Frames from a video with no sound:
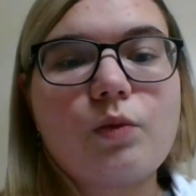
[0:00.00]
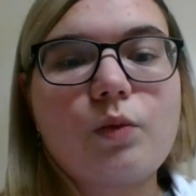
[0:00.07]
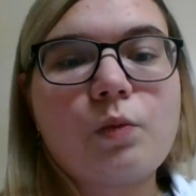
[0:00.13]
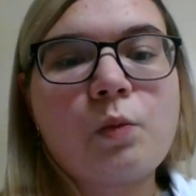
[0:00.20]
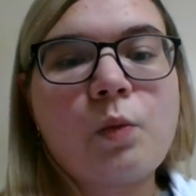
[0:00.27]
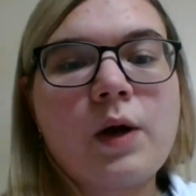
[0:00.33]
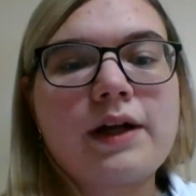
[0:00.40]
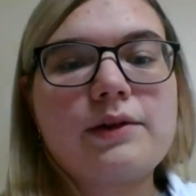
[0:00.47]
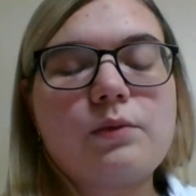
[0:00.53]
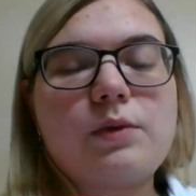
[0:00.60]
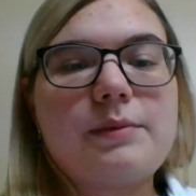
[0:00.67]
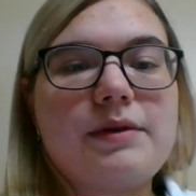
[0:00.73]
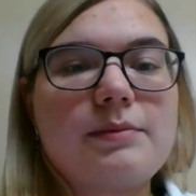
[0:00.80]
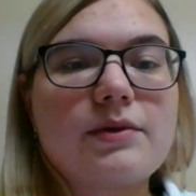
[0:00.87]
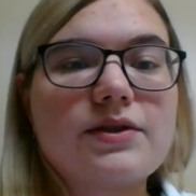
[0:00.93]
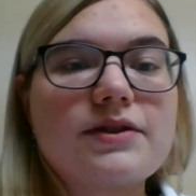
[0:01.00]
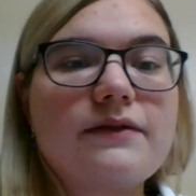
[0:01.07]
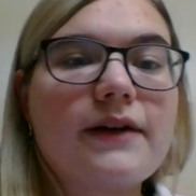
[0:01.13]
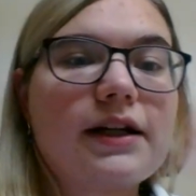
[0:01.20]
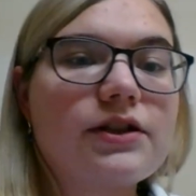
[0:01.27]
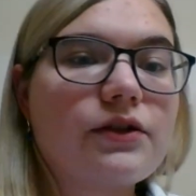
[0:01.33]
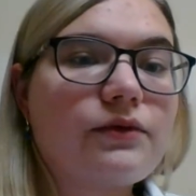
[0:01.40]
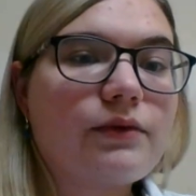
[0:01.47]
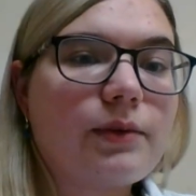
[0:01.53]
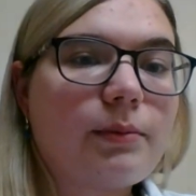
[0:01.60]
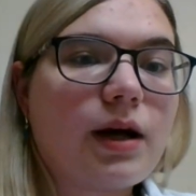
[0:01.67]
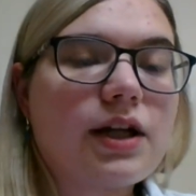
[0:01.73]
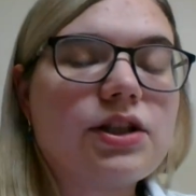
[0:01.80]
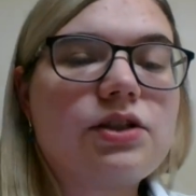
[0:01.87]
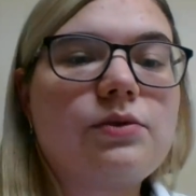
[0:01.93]
what would be most effective for
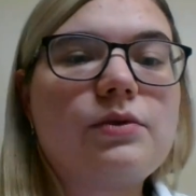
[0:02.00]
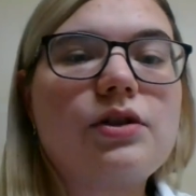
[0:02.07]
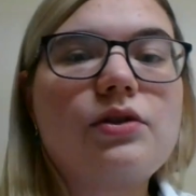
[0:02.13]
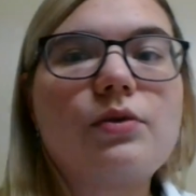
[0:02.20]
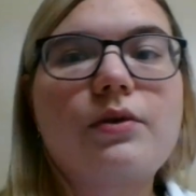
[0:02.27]
my unit,